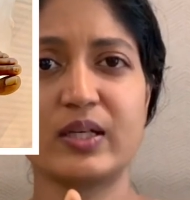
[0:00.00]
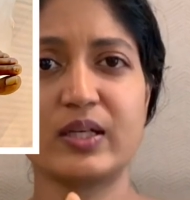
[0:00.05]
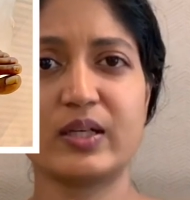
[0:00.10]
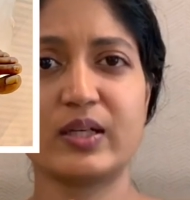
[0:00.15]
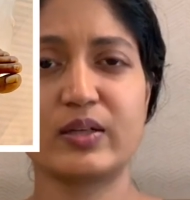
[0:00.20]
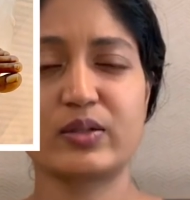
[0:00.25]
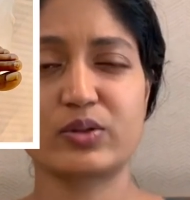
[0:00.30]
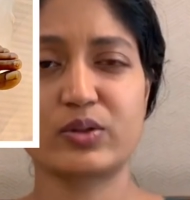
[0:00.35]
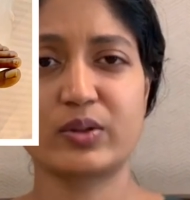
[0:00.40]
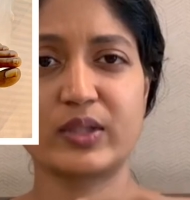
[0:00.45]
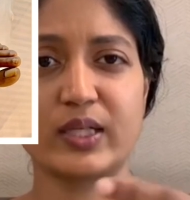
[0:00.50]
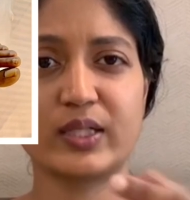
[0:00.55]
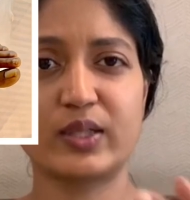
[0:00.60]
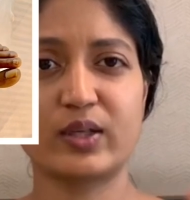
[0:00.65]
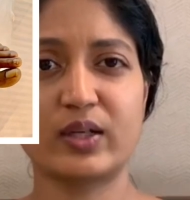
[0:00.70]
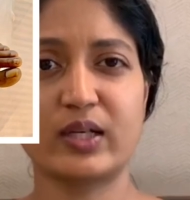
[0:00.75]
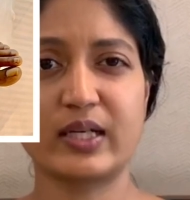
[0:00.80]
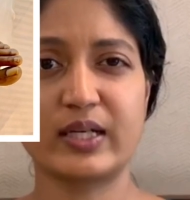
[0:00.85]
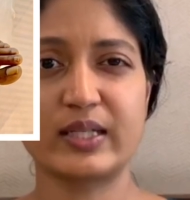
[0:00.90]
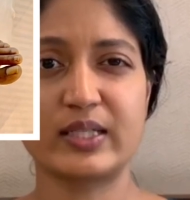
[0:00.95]
so that your
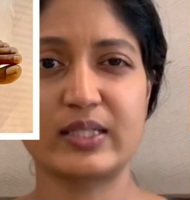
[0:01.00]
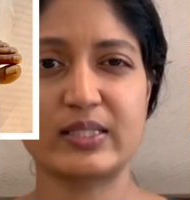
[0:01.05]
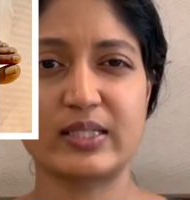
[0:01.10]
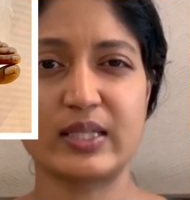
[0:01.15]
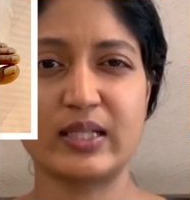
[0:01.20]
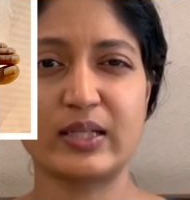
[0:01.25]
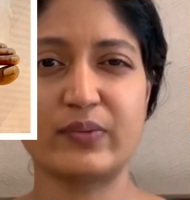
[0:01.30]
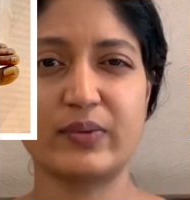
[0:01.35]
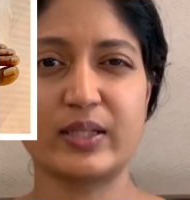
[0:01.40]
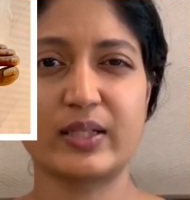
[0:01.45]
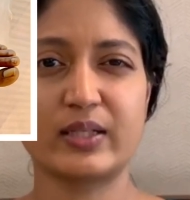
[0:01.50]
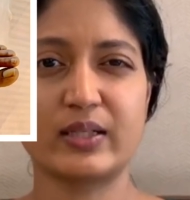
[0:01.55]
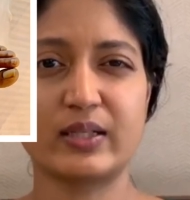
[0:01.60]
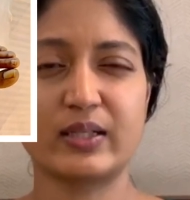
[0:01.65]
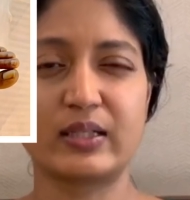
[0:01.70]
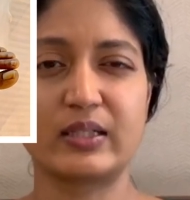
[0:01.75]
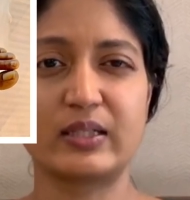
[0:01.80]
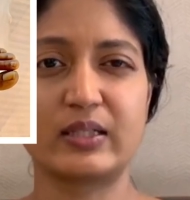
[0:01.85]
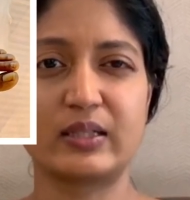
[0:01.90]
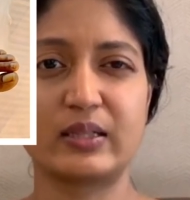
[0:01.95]
leg is elevated a
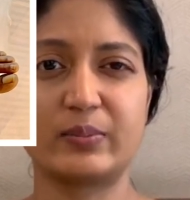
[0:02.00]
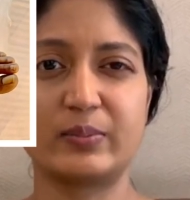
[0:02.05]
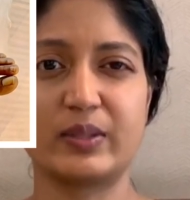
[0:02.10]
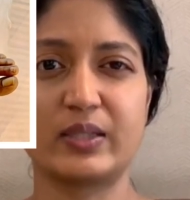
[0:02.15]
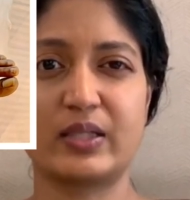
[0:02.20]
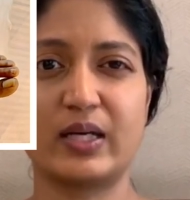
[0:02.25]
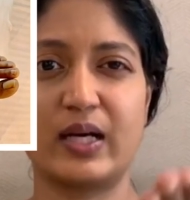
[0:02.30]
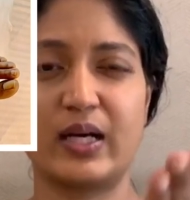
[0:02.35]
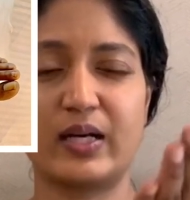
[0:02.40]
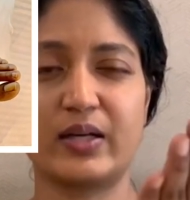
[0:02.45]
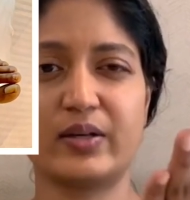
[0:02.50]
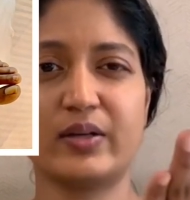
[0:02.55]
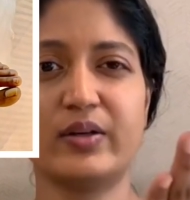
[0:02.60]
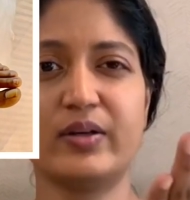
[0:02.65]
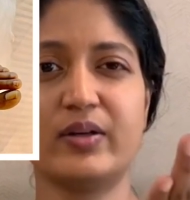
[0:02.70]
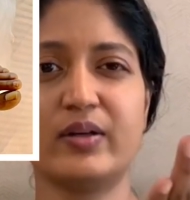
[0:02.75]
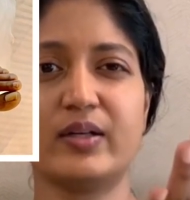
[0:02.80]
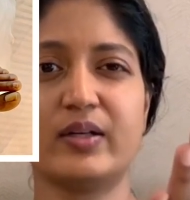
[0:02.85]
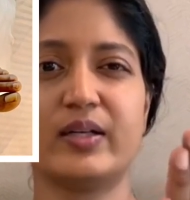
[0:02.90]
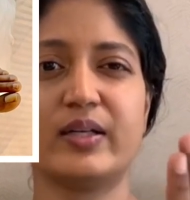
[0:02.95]
little bit higher
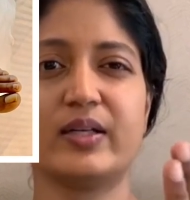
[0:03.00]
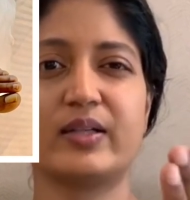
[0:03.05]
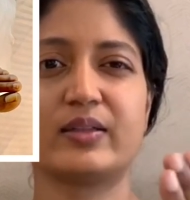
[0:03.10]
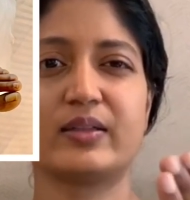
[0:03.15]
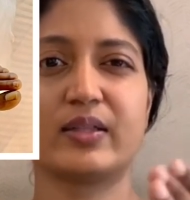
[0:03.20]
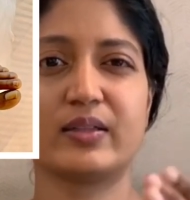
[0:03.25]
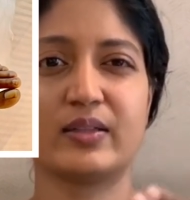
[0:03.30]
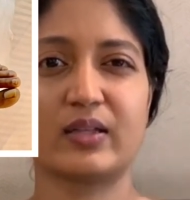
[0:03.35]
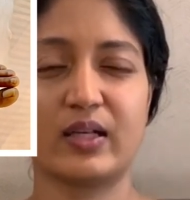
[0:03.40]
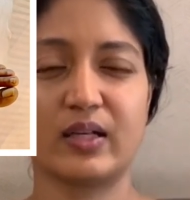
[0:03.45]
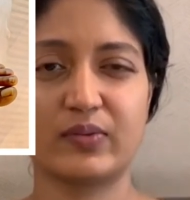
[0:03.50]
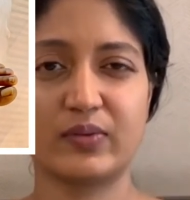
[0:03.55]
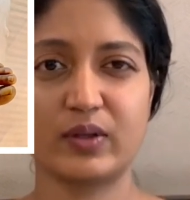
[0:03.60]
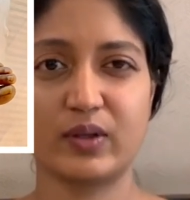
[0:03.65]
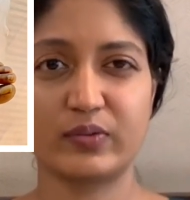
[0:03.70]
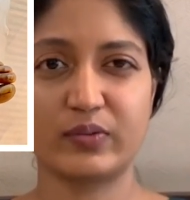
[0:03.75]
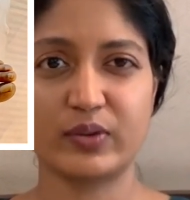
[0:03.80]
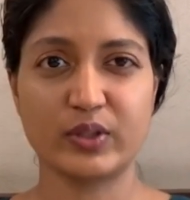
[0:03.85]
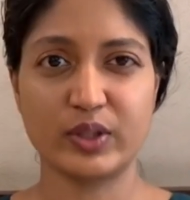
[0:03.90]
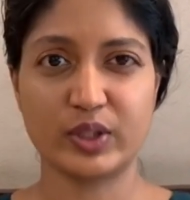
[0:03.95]
than the level of
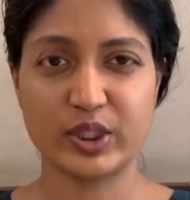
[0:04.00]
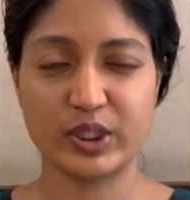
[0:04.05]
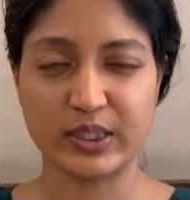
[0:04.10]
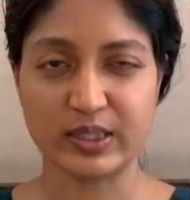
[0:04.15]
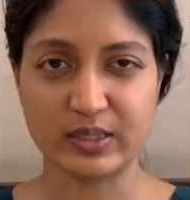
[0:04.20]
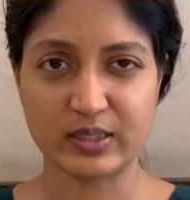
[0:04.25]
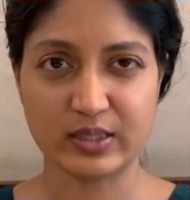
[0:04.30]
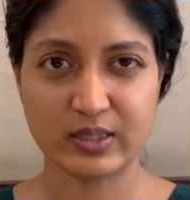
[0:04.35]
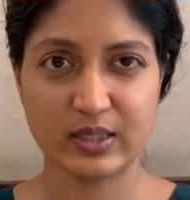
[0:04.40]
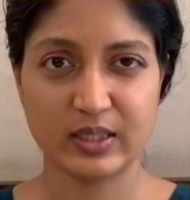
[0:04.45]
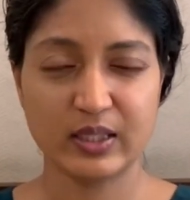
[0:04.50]
your chest.